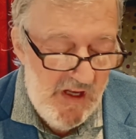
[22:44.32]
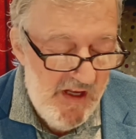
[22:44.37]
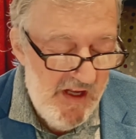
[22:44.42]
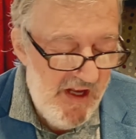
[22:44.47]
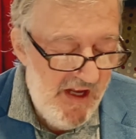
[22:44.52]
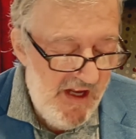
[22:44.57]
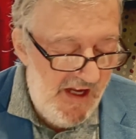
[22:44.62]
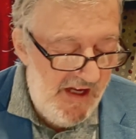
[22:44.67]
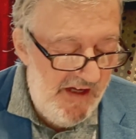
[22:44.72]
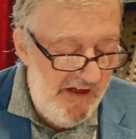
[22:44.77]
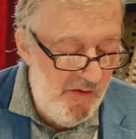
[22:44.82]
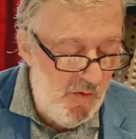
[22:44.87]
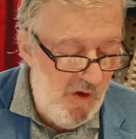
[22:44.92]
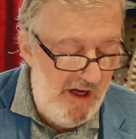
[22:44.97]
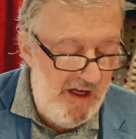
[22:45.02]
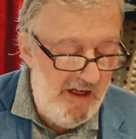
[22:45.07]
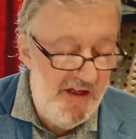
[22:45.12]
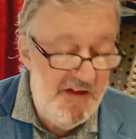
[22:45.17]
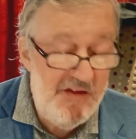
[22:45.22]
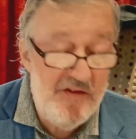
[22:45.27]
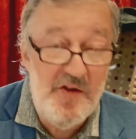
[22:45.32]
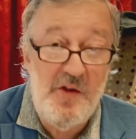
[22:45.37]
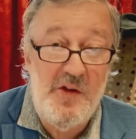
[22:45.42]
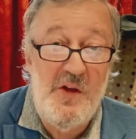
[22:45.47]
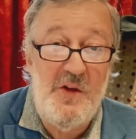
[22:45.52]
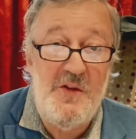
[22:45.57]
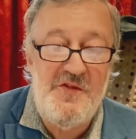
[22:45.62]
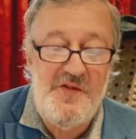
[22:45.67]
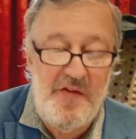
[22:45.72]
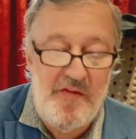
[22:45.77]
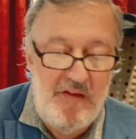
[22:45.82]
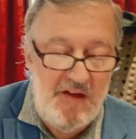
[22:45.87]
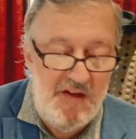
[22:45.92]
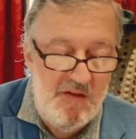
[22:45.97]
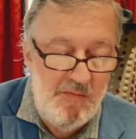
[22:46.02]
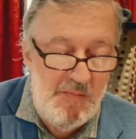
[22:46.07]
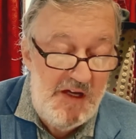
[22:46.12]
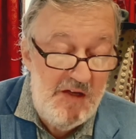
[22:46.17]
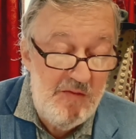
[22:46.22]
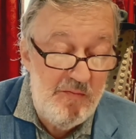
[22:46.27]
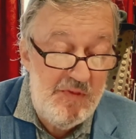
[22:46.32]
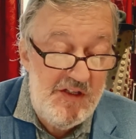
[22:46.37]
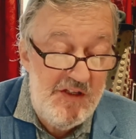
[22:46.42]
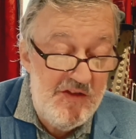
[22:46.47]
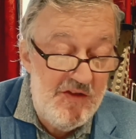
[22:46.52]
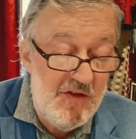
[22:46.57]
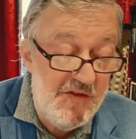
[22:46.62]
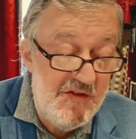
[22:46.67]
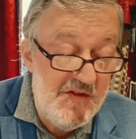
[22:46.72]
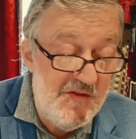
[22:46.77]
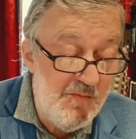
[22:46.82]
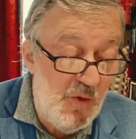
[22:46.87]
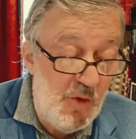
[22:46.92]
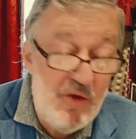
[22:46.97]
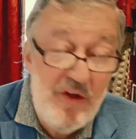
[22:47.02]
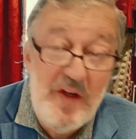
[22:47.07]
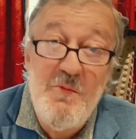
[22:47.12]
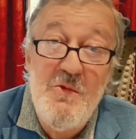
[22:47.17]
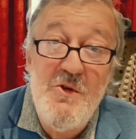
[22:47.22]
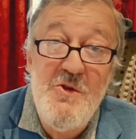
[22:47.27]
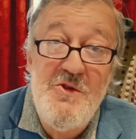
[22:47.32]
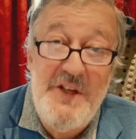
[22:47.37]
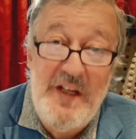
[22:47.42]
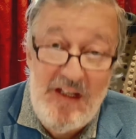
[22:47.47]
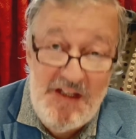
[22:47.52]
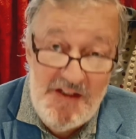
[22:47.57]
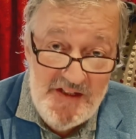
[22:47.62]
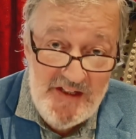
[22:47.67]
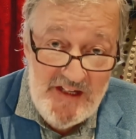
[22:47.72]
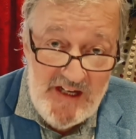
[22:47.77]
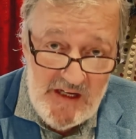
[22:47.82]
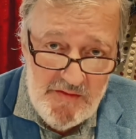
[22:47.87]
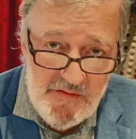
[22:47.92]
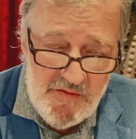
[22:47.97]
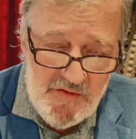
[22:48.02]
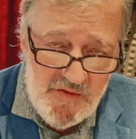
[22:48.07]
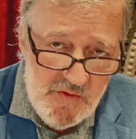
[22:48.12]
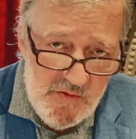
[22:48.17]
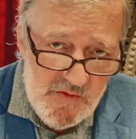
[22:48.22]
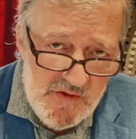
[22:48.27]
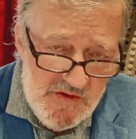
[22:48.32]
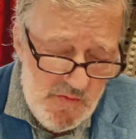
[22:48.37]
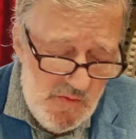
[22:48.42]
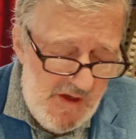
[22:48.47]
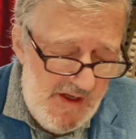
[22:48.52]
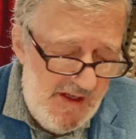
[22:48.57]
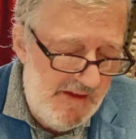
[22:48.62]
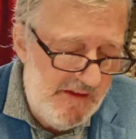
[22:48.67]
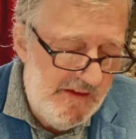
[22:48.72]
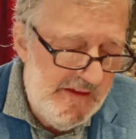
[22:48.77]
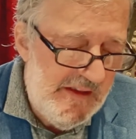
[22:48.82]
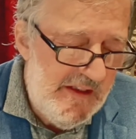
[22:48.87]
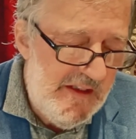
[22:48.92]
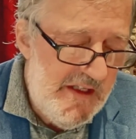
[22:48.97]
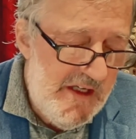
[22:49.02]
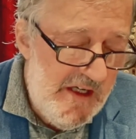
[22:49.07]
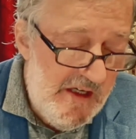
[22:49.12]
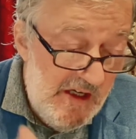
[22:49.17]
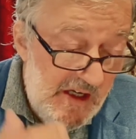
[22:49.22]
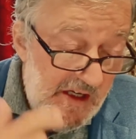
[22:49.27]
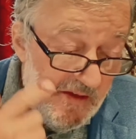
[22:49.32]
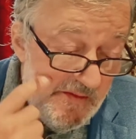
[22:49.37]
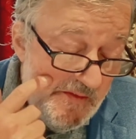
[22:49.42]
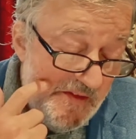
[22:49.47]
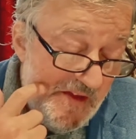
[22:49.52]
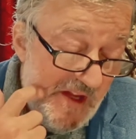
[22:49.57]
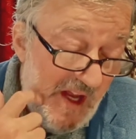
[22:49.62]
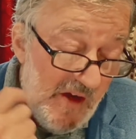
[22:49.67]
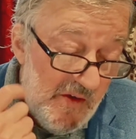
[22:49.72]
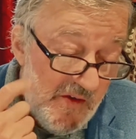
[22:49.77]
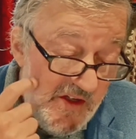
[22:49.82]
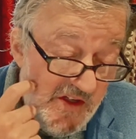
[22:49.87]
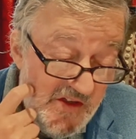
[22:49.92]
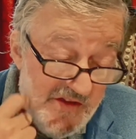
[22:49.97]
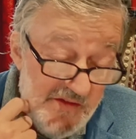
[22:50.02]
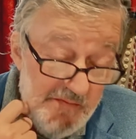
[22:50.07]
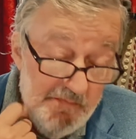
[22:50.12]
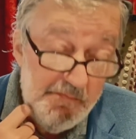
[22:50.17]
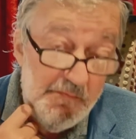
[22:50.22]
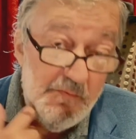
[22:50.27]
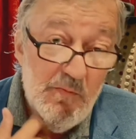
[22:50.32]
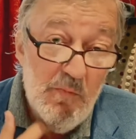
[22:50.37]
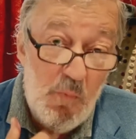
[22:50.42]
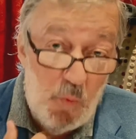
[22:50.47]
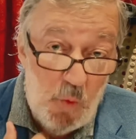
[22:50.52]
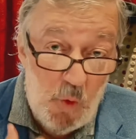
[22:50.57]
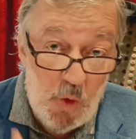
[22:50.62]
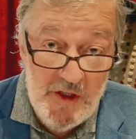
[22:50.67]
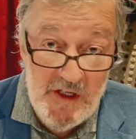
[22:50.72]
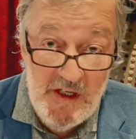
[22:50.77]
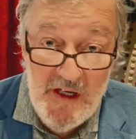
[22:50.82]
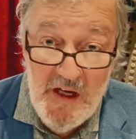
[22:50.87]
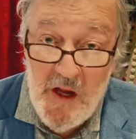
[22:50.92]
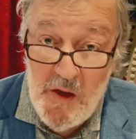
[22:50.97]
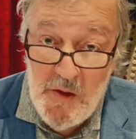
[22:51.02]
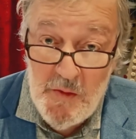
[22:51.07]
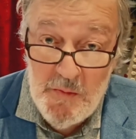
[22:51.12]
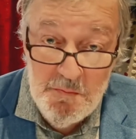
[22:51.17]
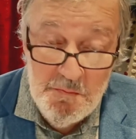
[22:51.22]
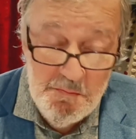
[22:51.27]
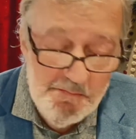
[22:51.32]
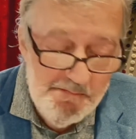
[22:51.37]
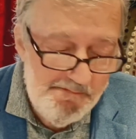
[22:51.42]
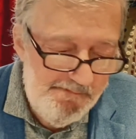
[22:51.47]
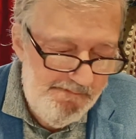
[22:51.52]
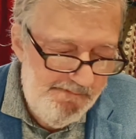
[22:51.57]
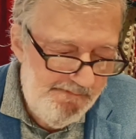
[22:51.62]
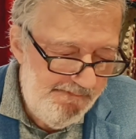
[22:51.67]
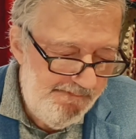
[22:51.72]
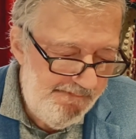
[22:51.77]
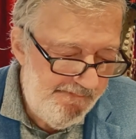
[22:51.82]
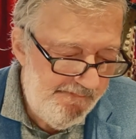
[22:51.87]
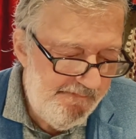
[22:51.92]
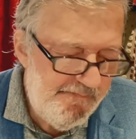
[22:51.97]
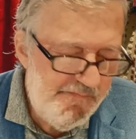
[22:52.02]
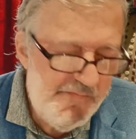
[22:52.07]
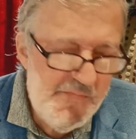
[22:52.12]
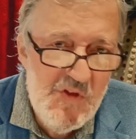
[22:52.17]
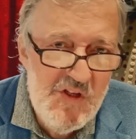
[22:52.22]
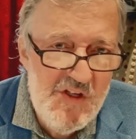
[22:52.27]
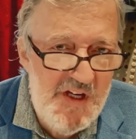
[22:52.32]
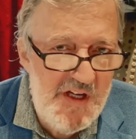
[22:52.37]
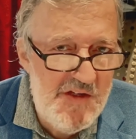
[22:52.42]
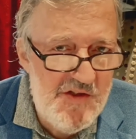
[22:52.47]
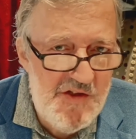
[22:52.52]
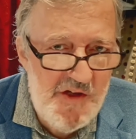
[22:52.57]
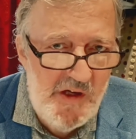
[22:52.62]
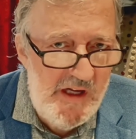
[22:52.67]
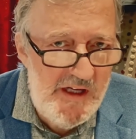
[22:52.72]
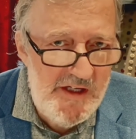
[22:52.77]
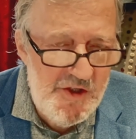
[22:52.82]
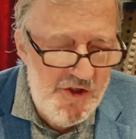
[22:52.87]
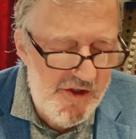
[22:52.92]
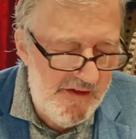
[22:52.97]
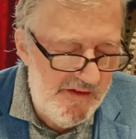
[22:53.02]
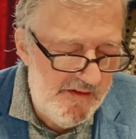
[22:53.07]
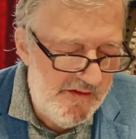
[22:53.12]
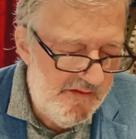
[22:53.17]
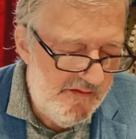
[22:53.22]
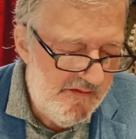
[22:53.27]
Anyway, he's got lots to think about, but he's got his morning routine to get through as well. Now he's walking home. Desolation.